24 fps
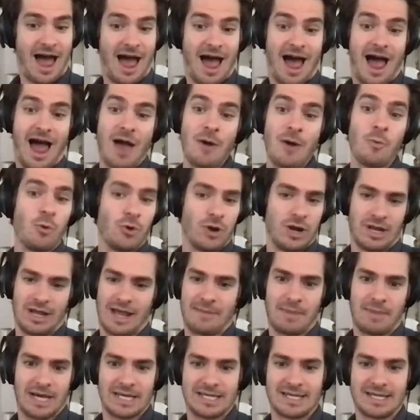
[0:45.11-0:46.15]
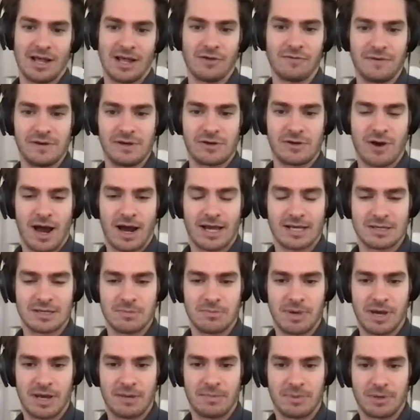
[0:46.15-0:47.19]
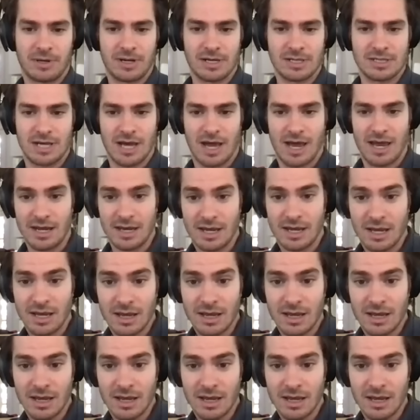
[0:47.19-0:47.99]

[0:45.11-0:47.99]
I wouldn't let myself eat crackers in bed because I